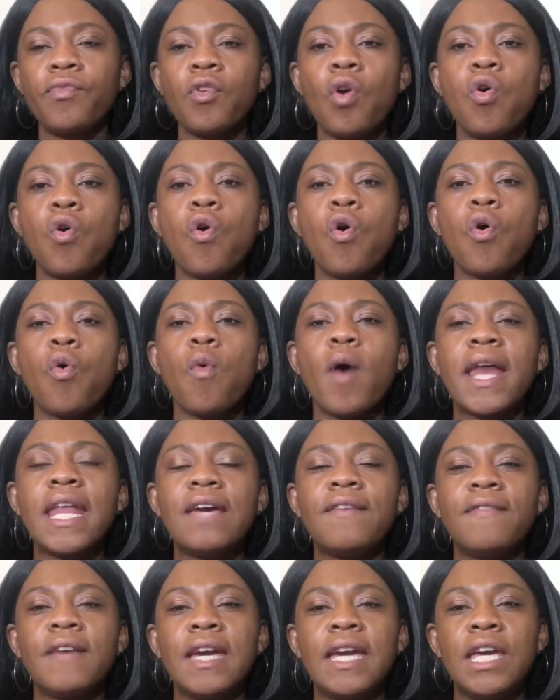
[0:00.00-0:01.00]
Or
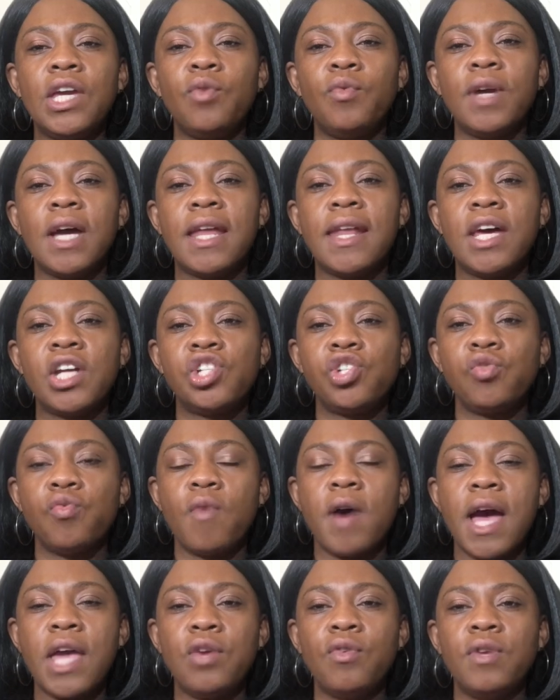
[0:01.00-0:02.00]
whatever area that you
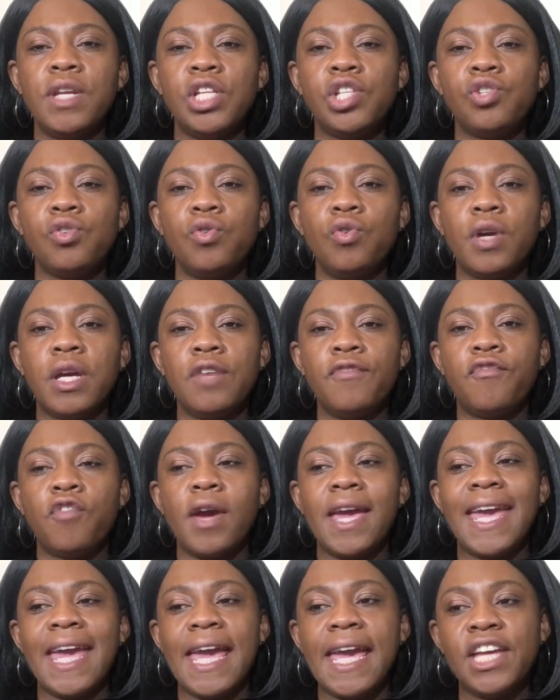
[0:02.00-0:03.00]
are, you need to look in for
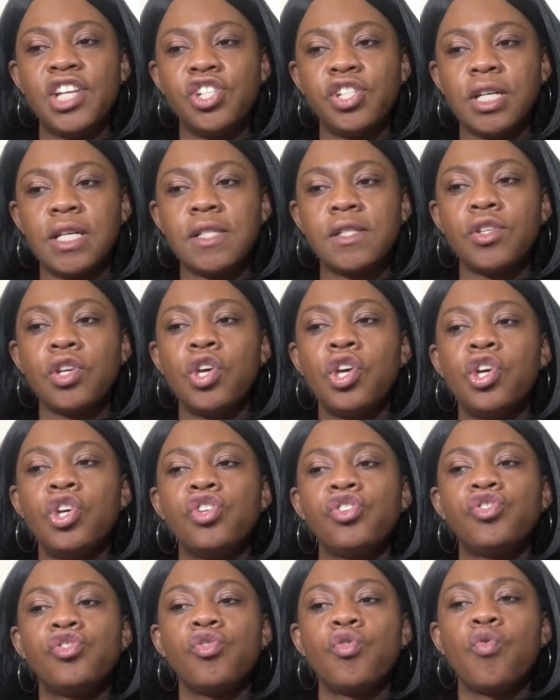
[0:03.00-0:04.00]
an agent.
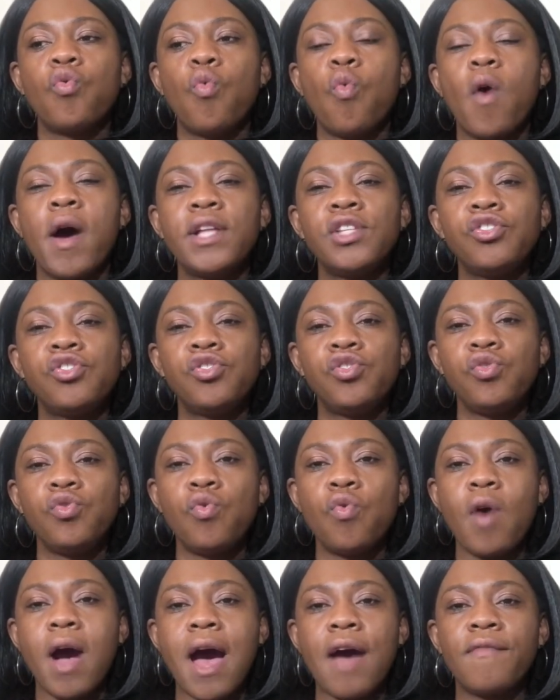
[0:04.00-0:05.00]
So once
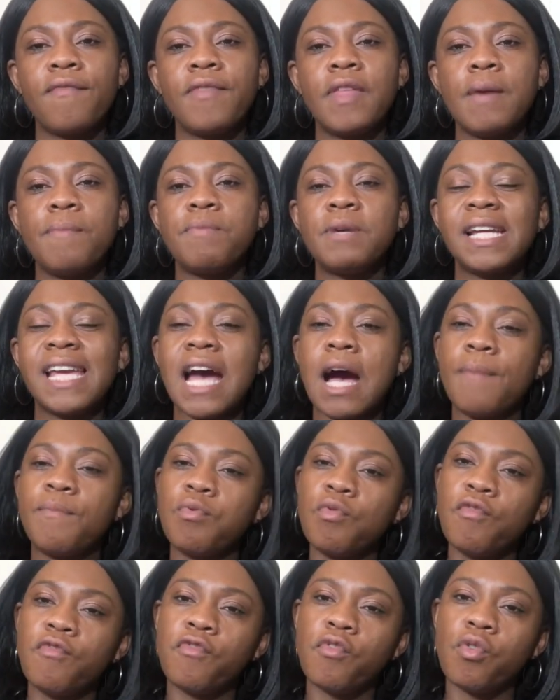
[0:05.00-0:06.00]
you have the
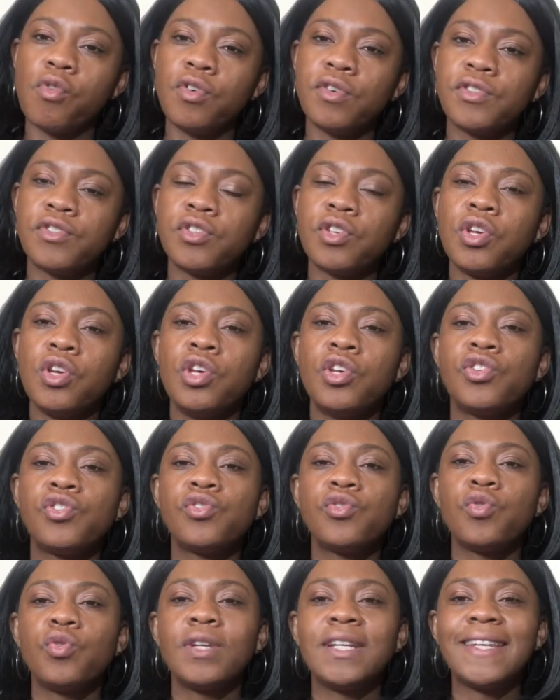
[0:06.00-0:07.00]
pre-approvals,
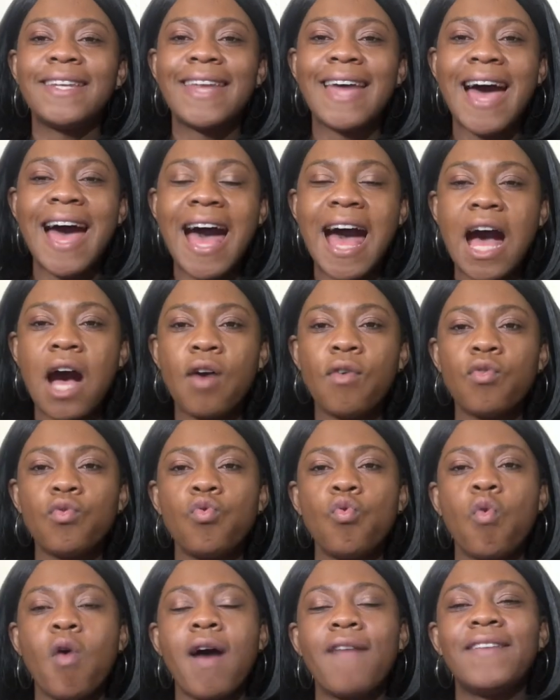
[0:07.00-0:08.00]
so now
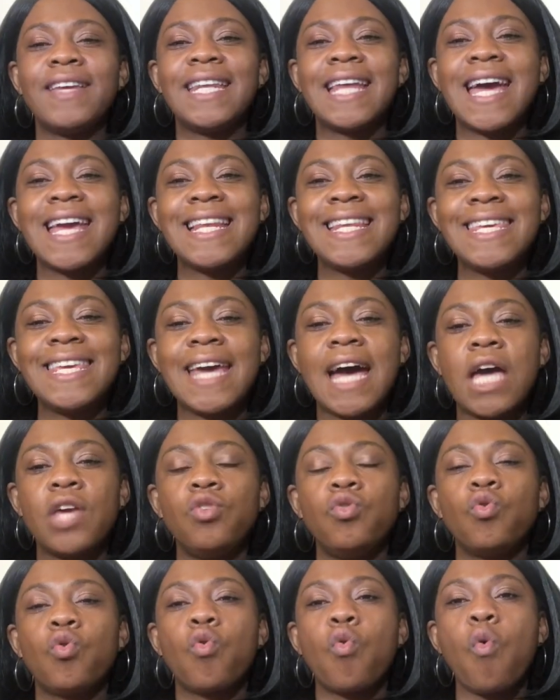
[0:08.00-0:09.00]
you have an idea,
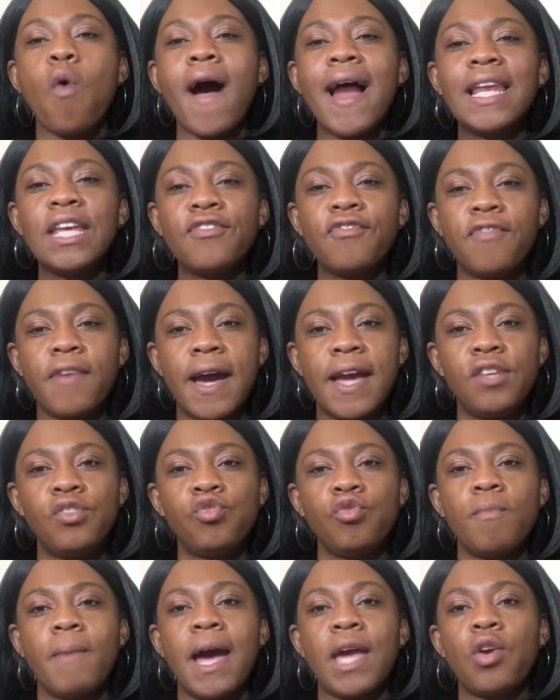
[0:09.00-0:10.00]
you qualify
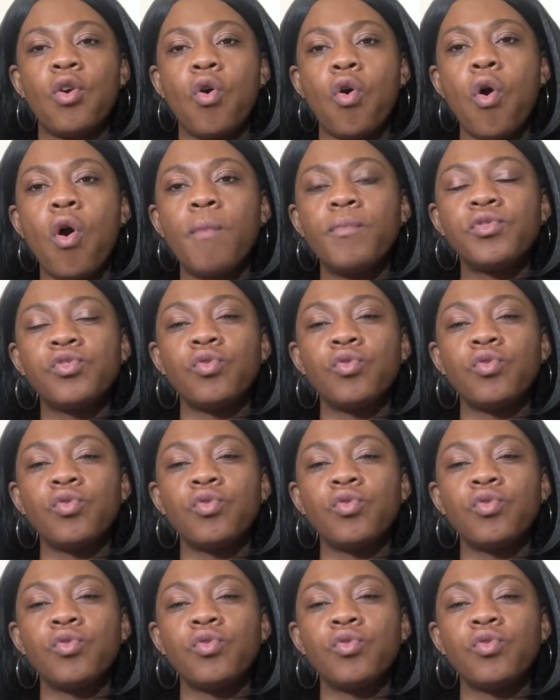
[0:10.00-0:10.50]
to buy your home.